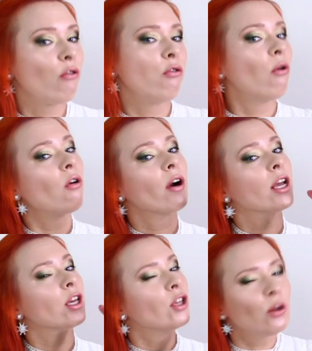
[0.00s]
for
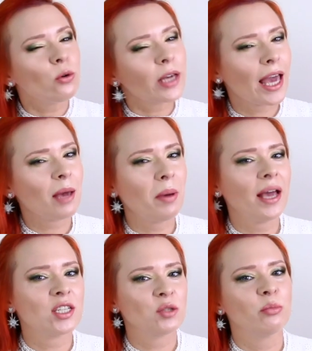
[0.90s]
a
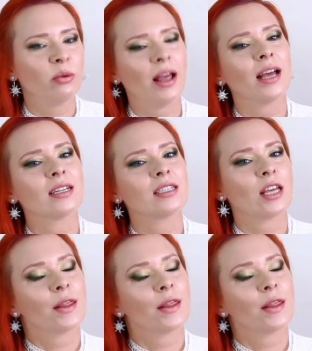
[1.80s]
UK-based brand,